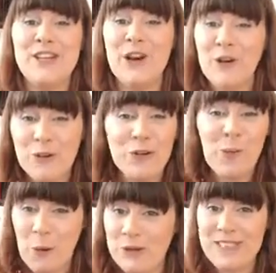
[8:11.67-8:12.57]
you're gonna
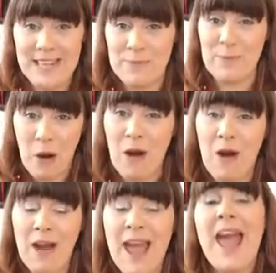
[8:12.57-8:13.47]
want it
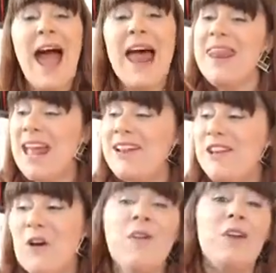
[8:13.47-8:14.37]
more, and then
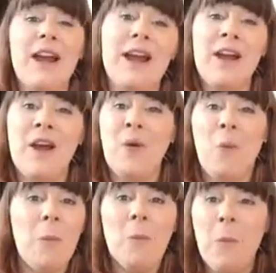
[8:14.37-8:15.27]
you're gonna
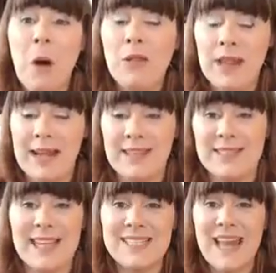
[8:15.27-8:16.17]
want more
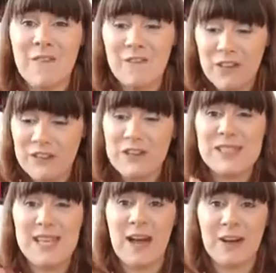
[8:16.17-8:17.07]
things. It's that vicious
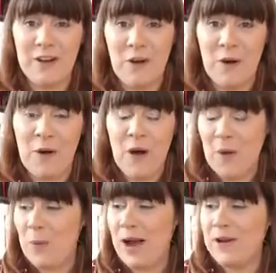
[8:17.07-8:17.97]
circle
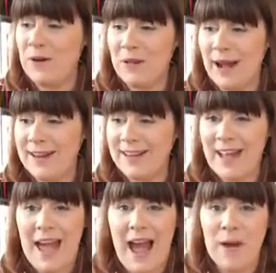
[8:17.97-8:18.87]
where you're like,
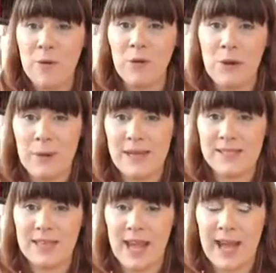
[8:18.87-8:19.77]
I want a
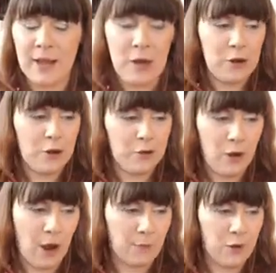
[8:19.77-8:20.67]
piece of cake.
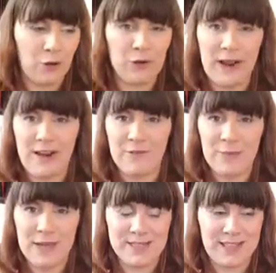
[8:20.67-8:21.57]
No, I'm not gonna have a
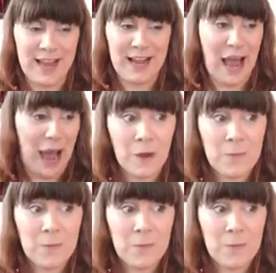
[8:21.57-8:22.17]
piece of cake.